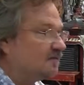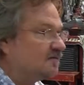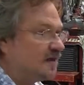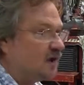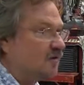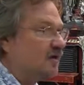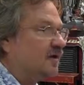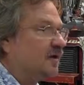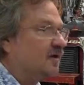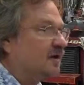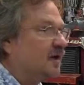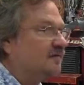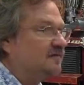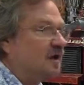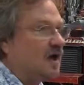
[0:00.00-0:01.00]
tearing it,
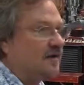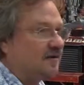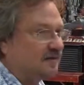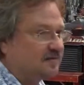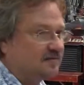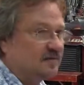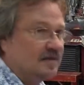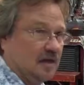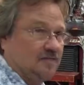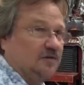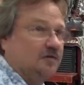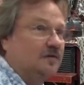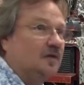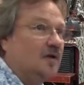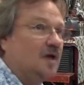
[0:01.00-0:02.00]
and tying it together.